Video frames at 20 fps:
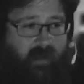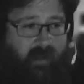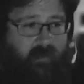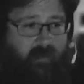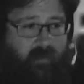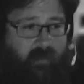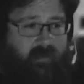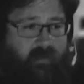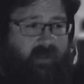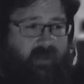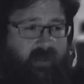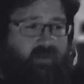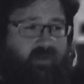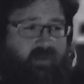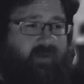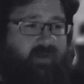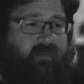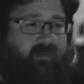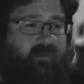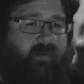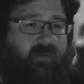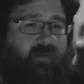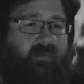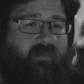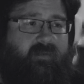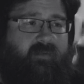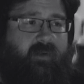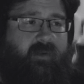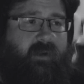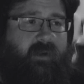where the
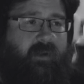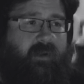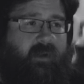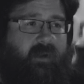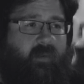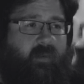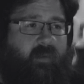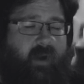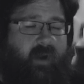interviewer was a woman.